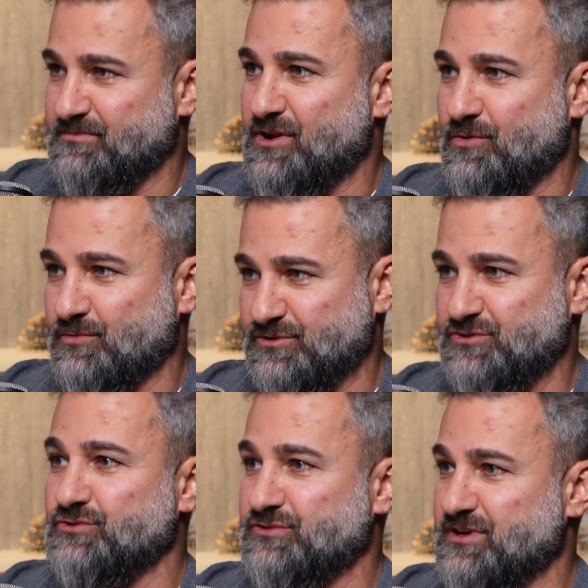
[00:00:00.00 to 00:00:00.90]
was
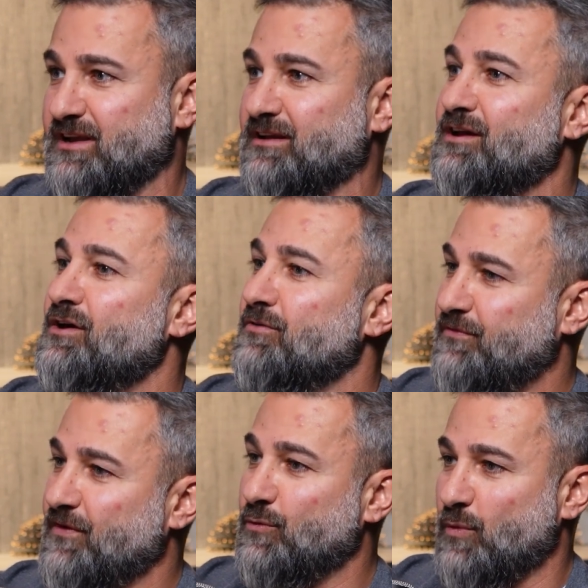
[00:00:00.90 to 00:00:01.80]
using
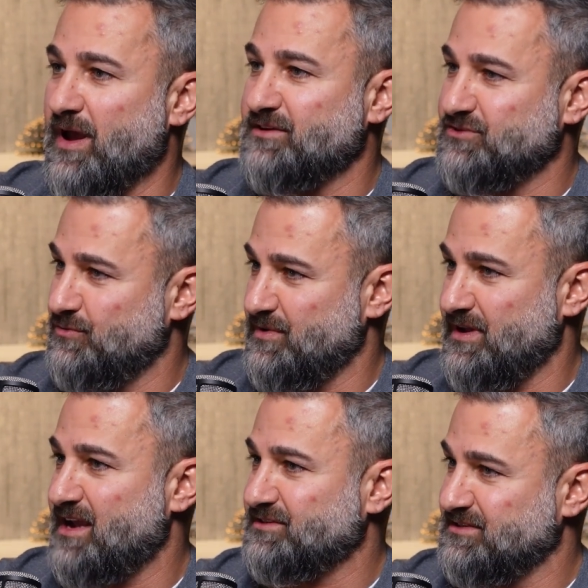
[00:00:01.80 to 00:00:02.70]
fun ways to
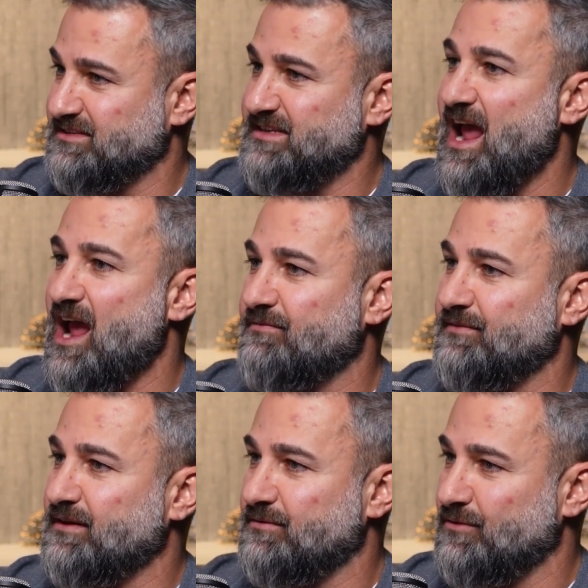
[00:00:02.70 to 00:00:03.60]
engage the staff
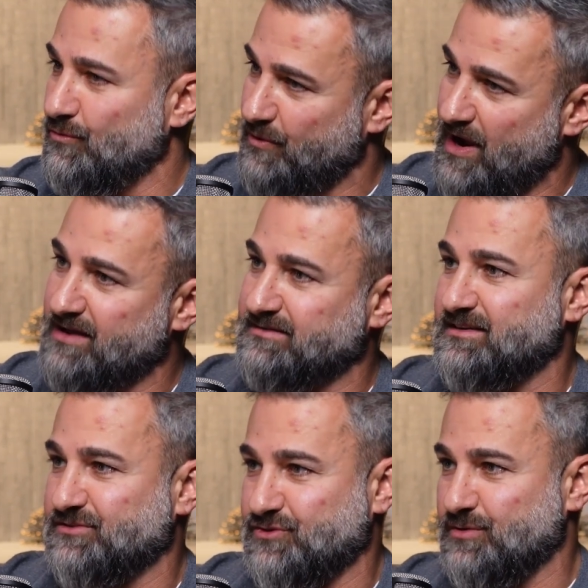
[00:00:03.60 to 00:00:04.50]
and through
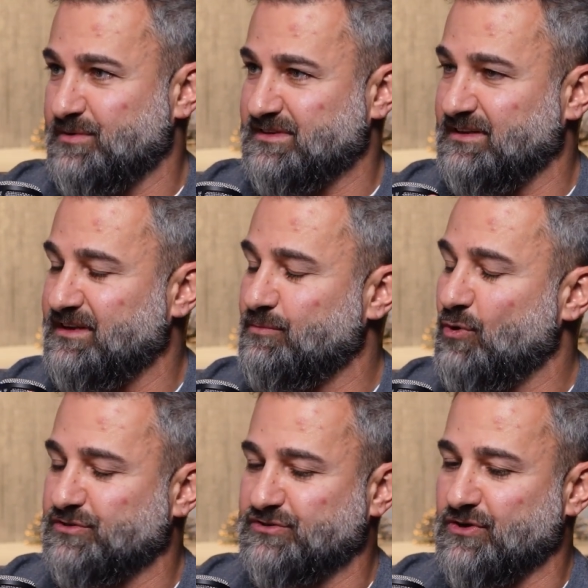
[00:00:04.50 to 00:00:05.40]
contests, tournaments, and
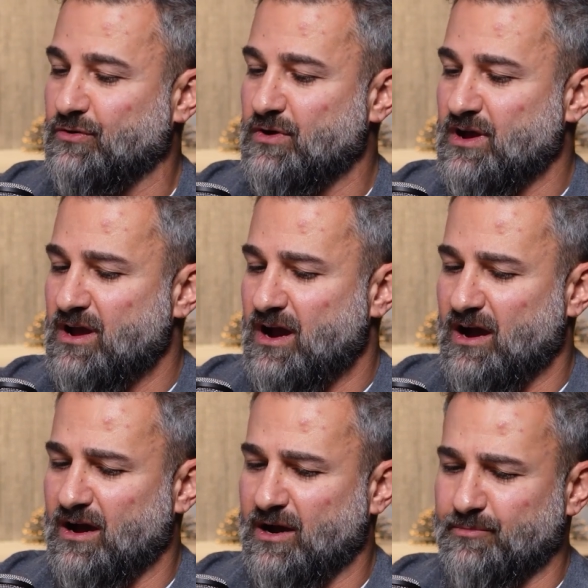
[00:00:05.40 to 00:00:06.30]
leaderboards. So
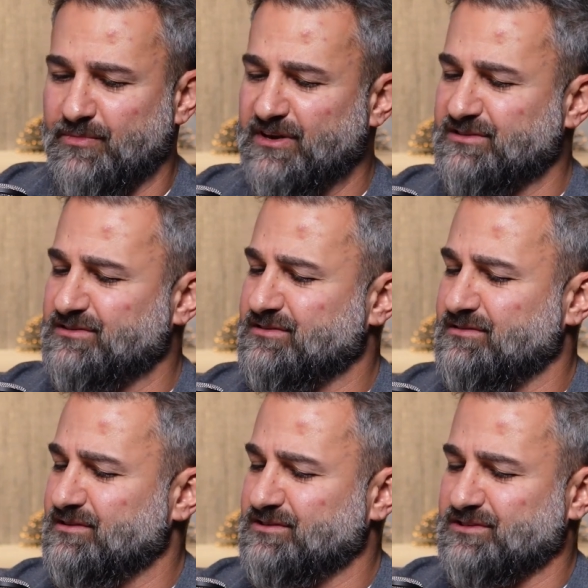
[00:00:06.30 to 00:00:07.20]
there's
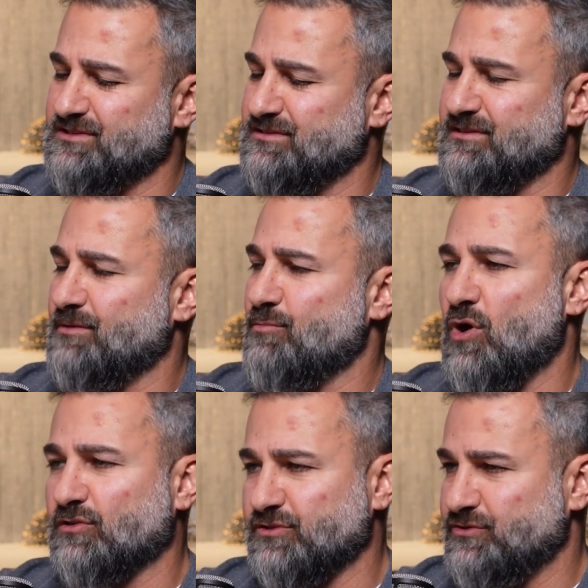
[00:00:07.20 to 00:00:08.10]
just a
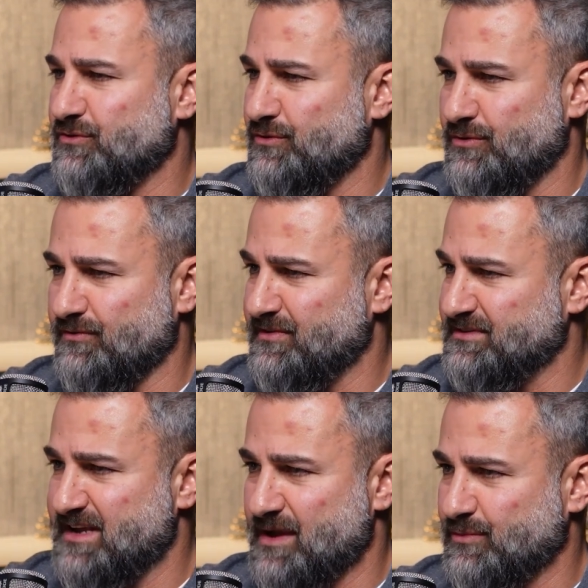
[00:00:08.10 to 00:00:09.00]
multitude of
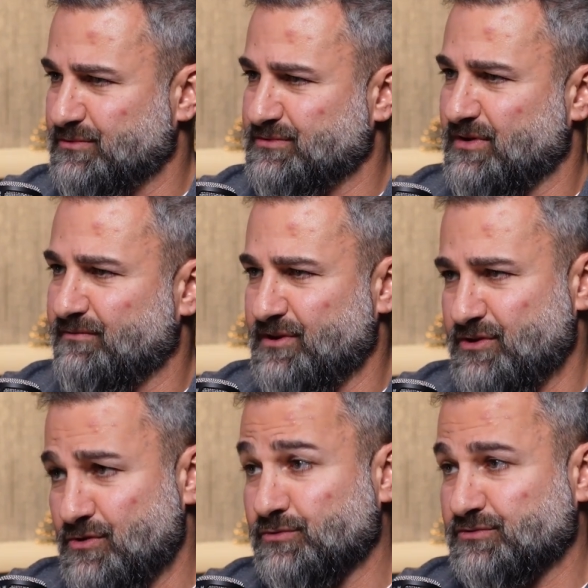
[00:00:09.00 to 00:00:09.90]
examples of the
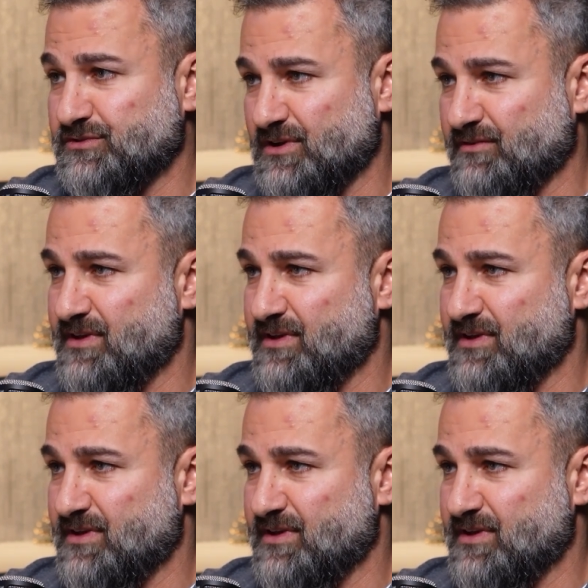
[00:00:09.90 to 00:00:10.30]
use of